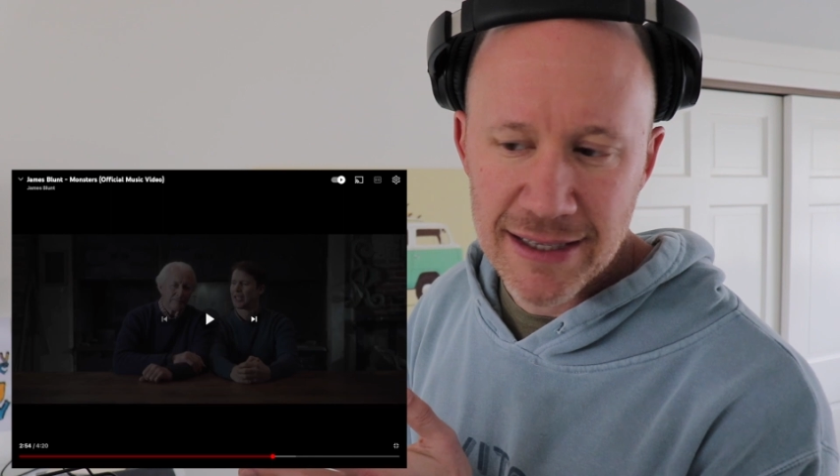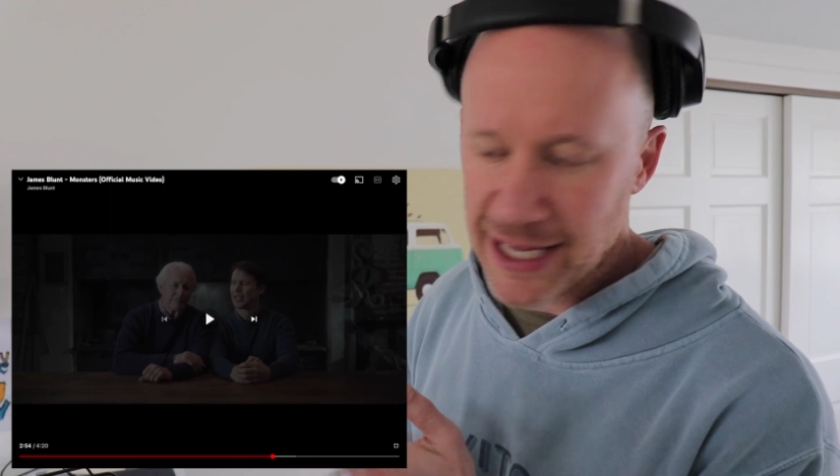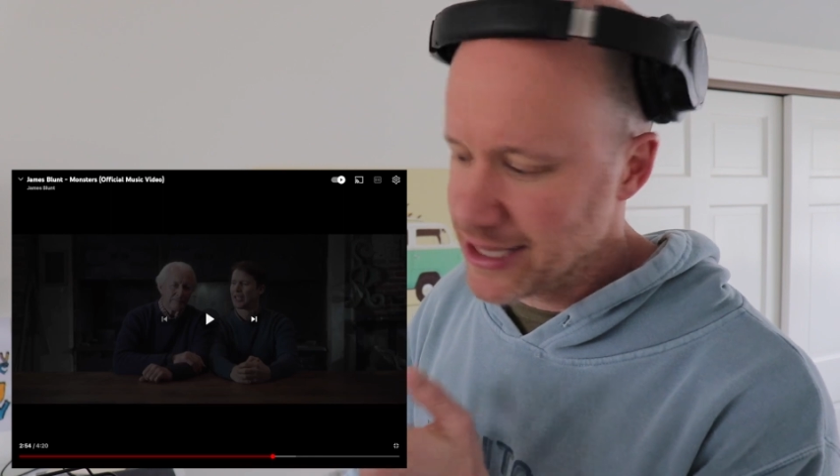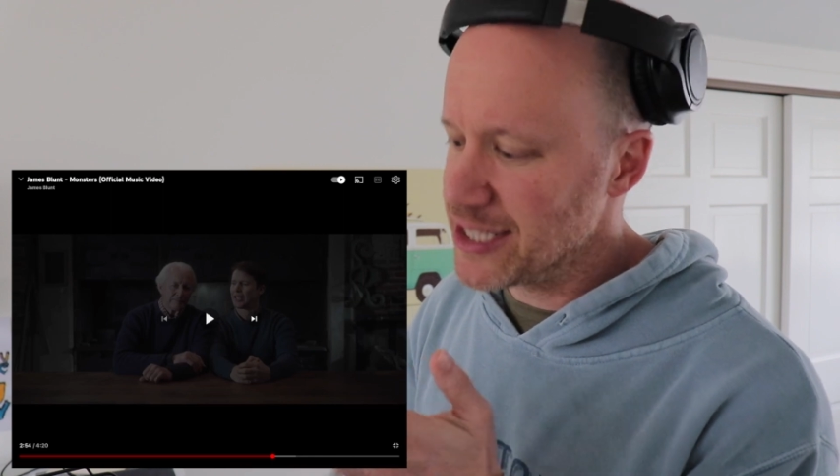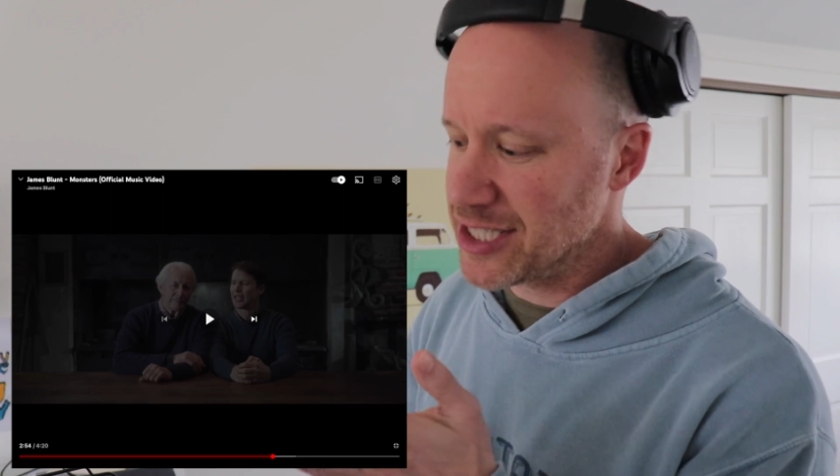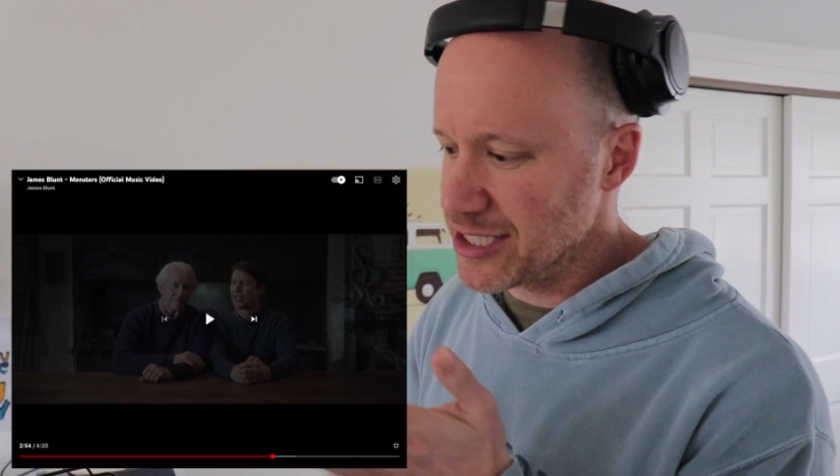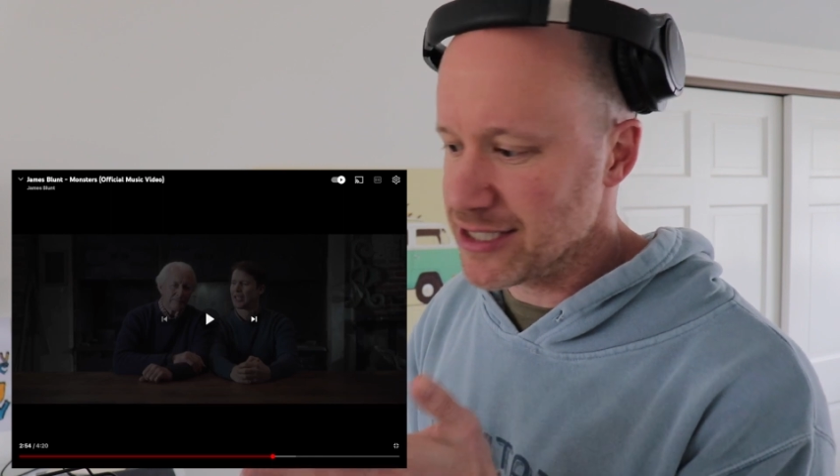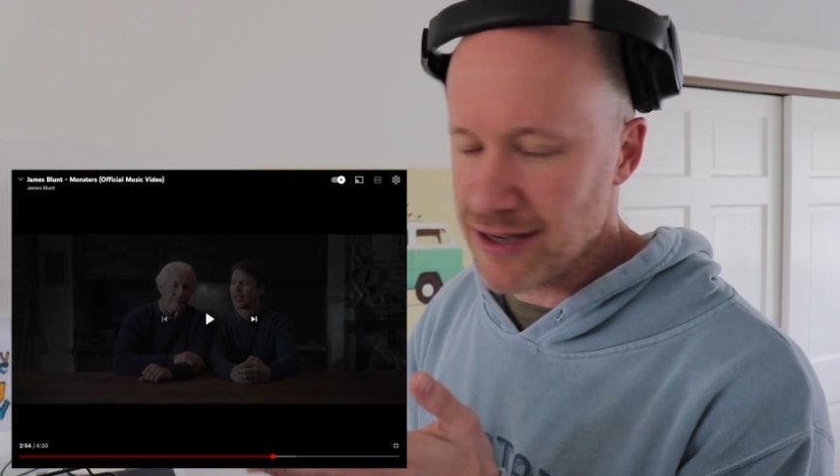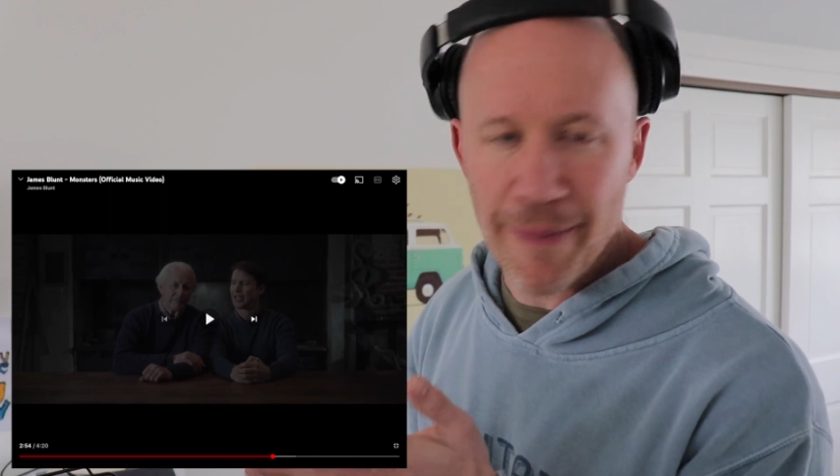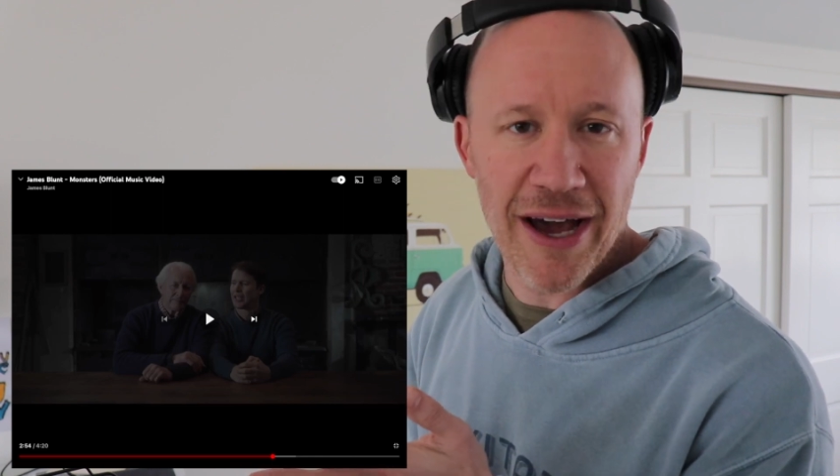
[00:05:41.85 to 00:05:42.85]
Like, this
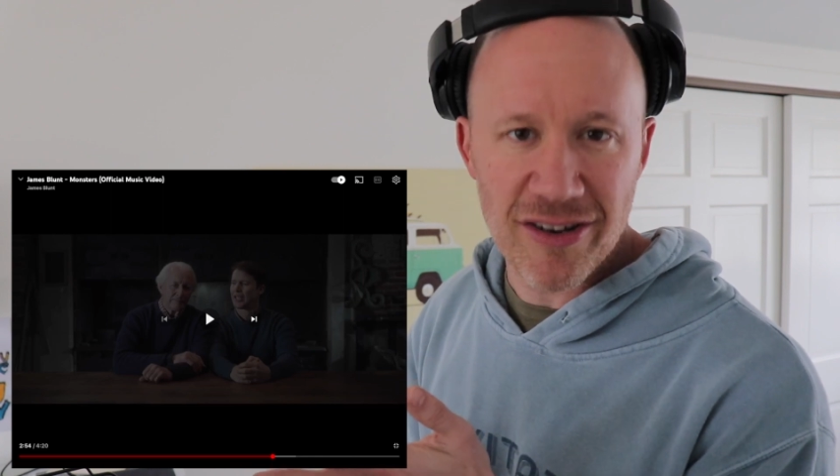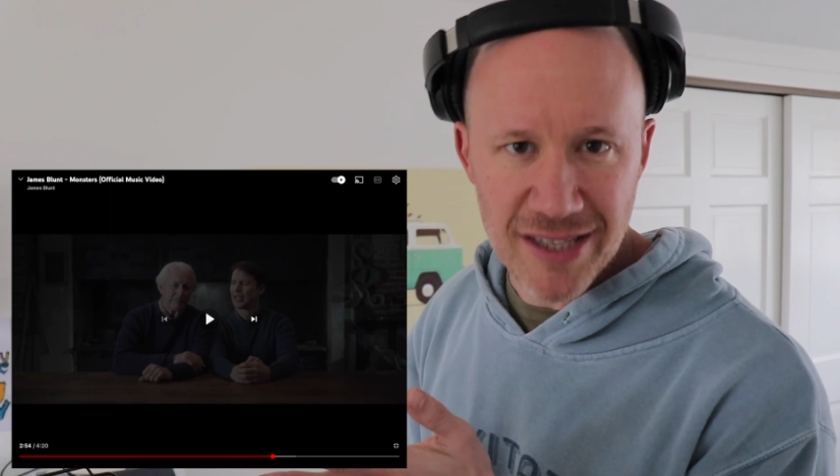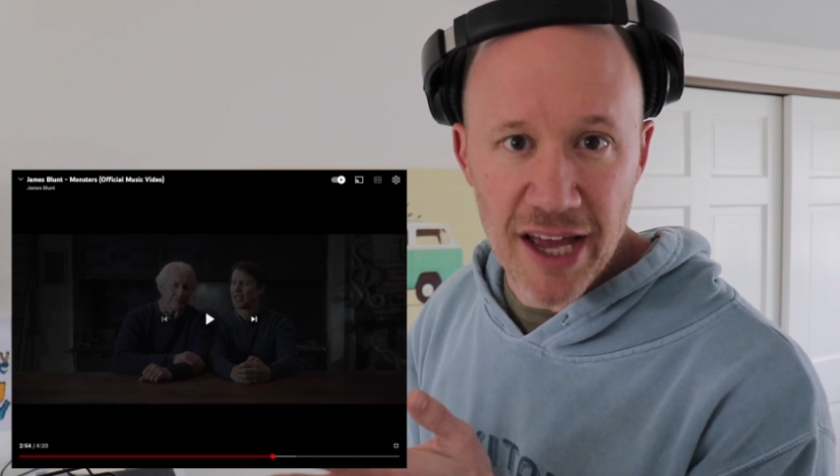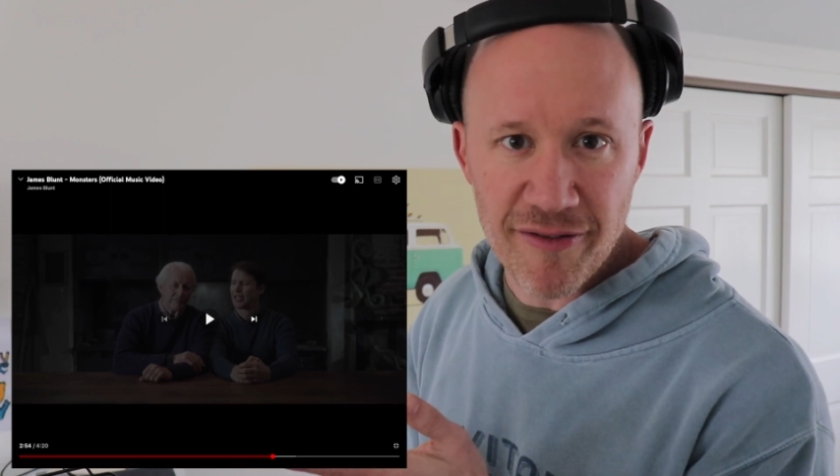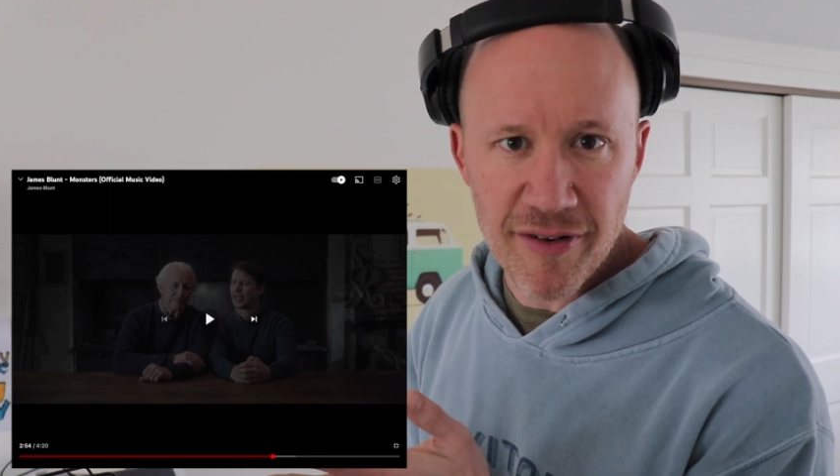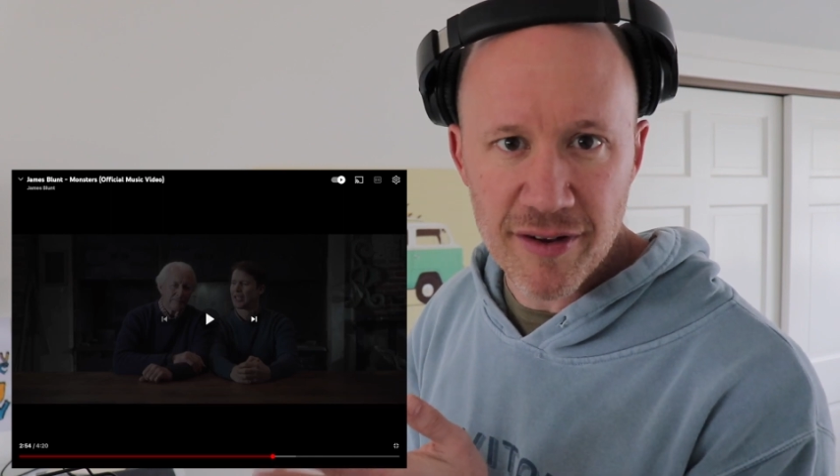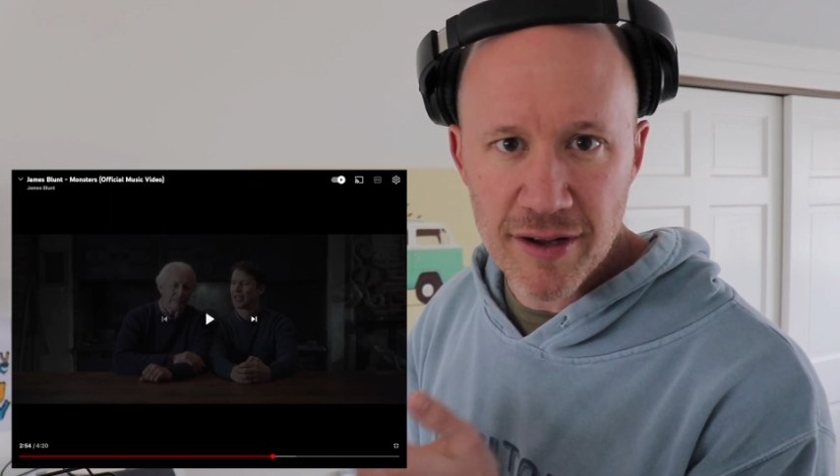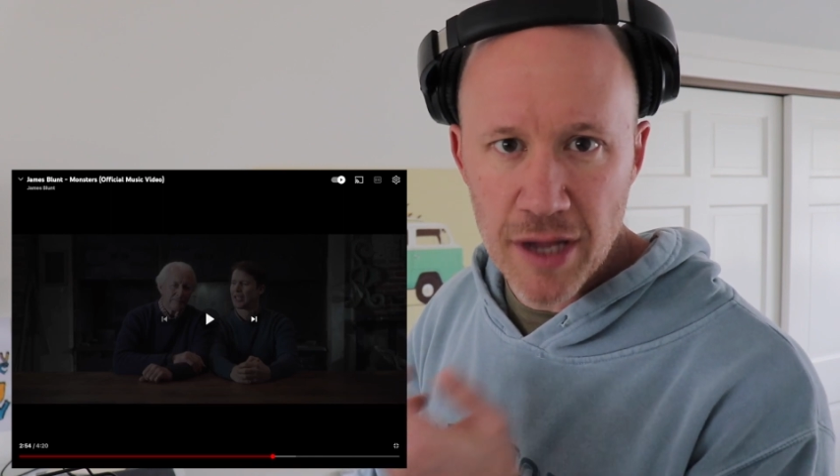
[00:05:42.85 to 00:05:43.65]
is about his life.